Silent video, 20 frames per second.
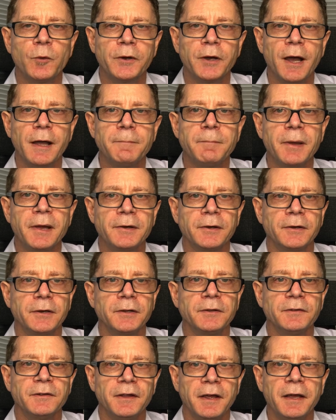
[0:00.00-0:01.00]
I bet on
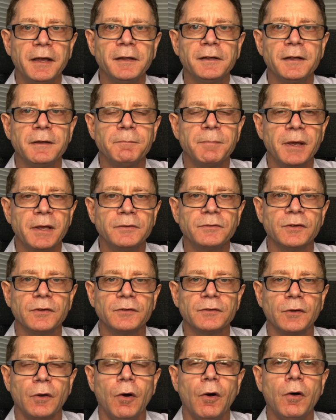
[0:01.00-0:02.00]
a daily
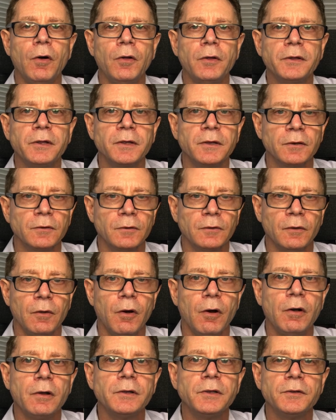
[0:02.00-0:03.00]
basis all year
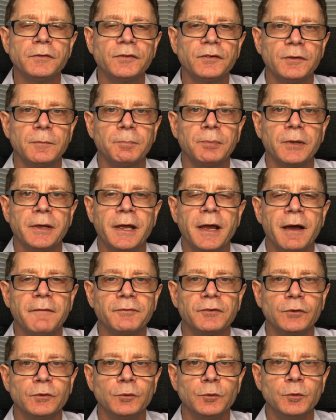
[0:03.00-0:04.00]
long, you simply
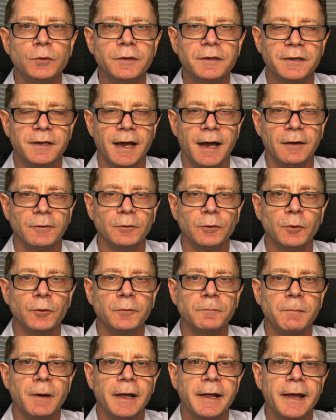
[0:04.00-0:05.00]
have to
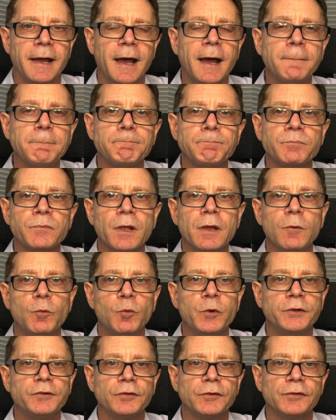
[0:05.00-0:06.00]
download my app,
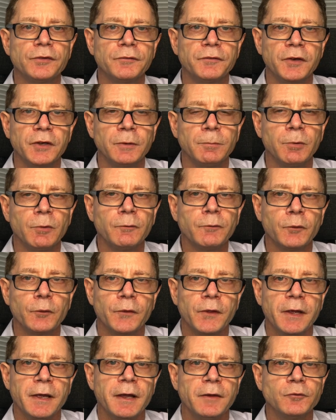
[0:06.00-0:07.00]
which is available for
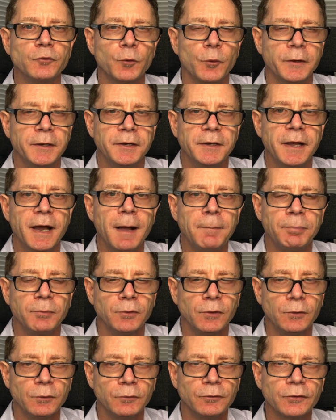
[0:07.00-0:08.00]
the Android and Apple
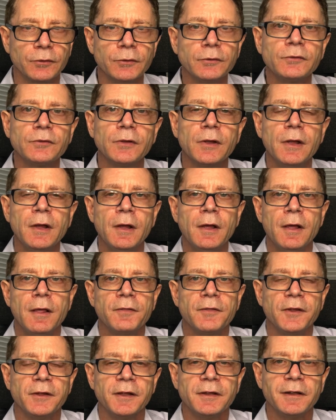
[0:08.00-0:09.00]
users.
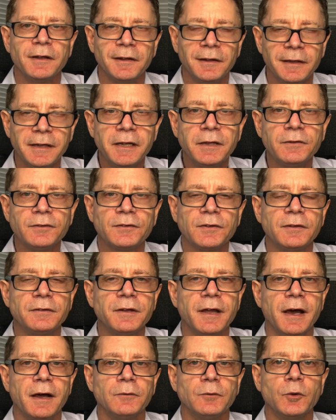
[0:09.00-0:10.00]
The links to
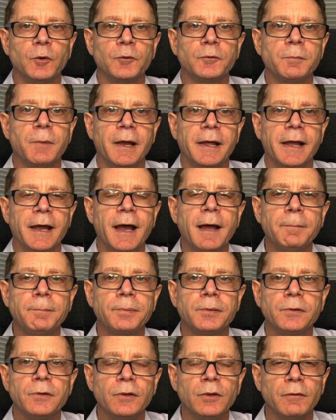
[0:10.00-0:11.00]
download my
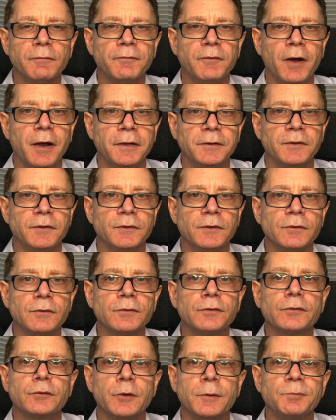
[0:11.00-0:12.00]
app you'll find in the
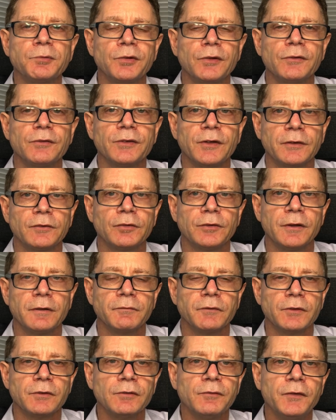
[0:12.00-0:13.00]
description section
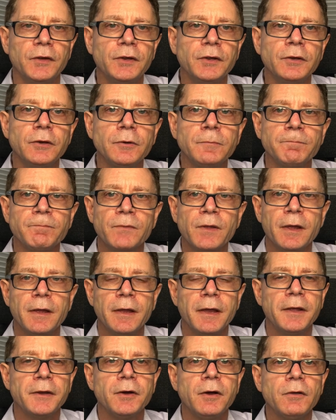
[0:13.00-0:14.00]
of this video
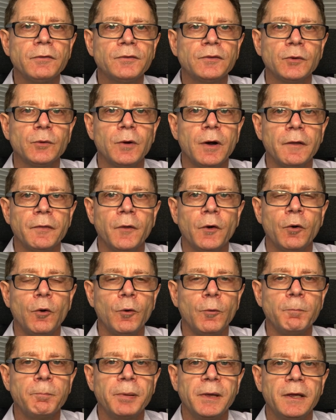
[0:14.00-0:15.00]
and also on the
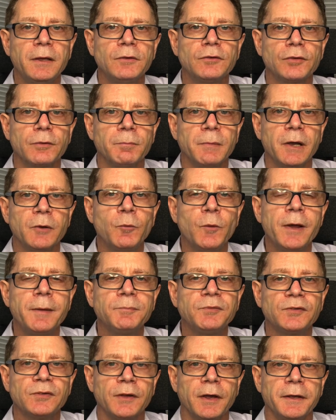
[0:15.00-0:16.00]
home page of my
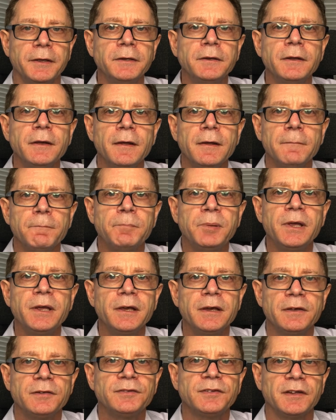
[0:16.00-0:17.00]
website,
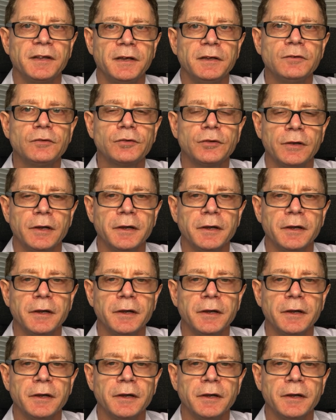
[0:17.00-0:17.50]
pshltd.com.